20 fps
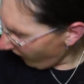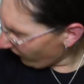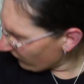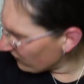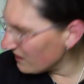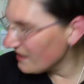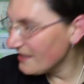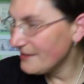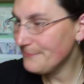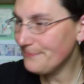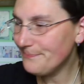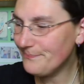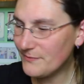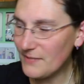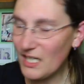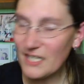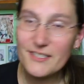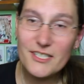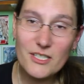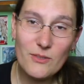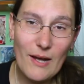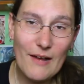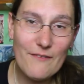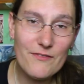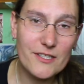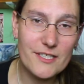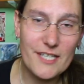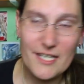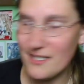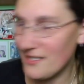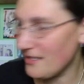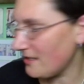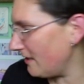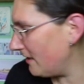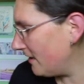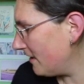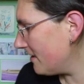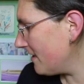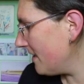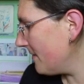Oh. I do have the disc,
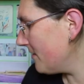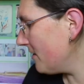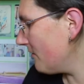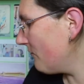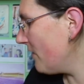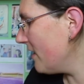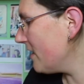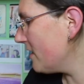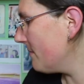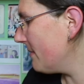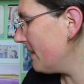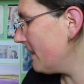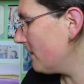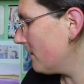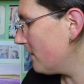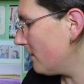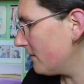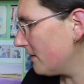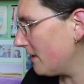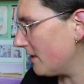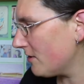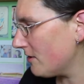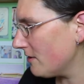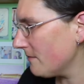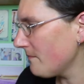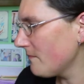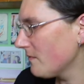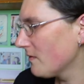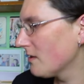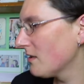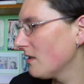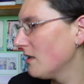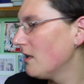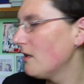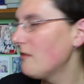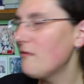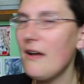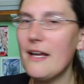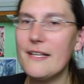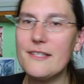and it seems in reasonably good condition.
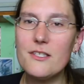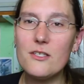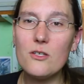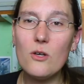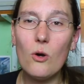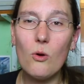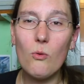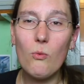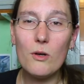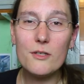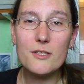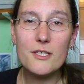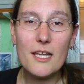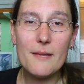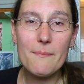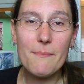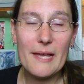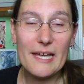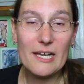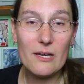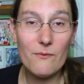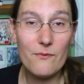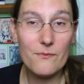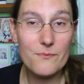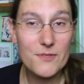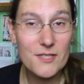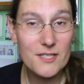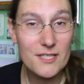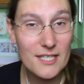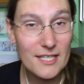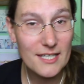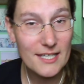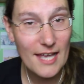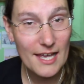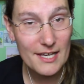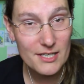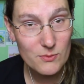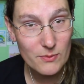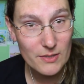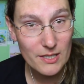Right, so what did I pick up from
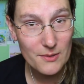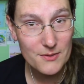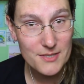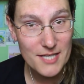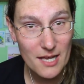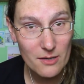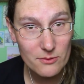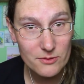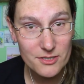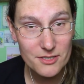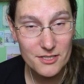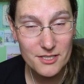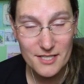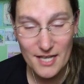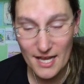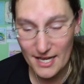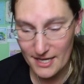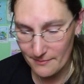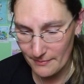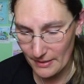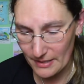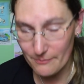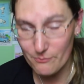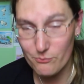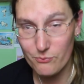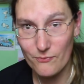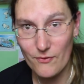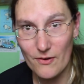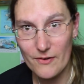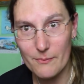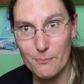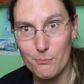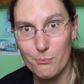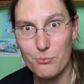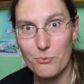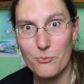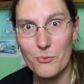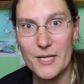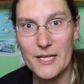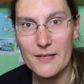CEX when I was out today in my very
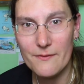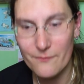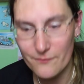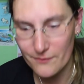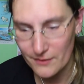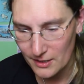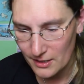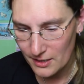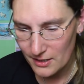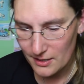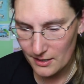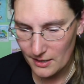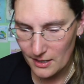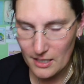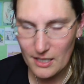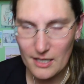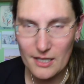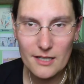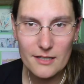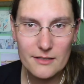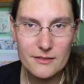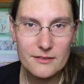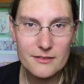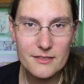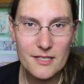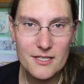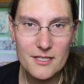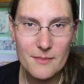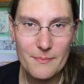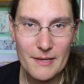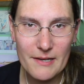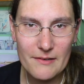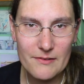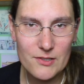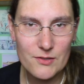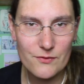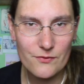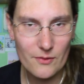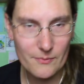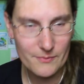brief
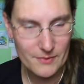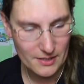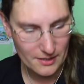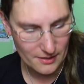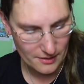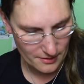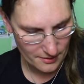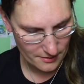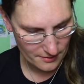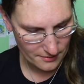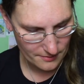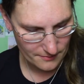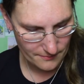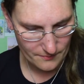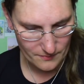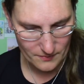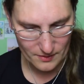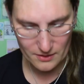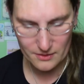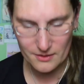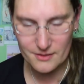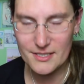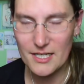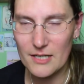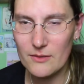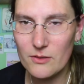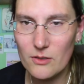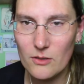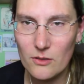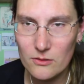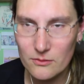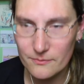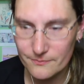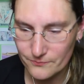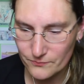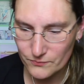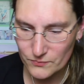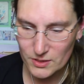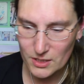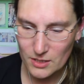disappearance from the town hall?
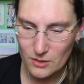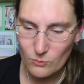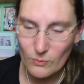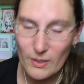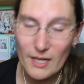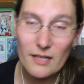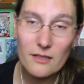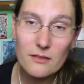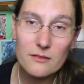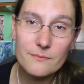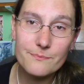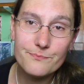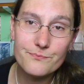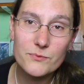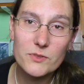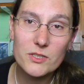Well,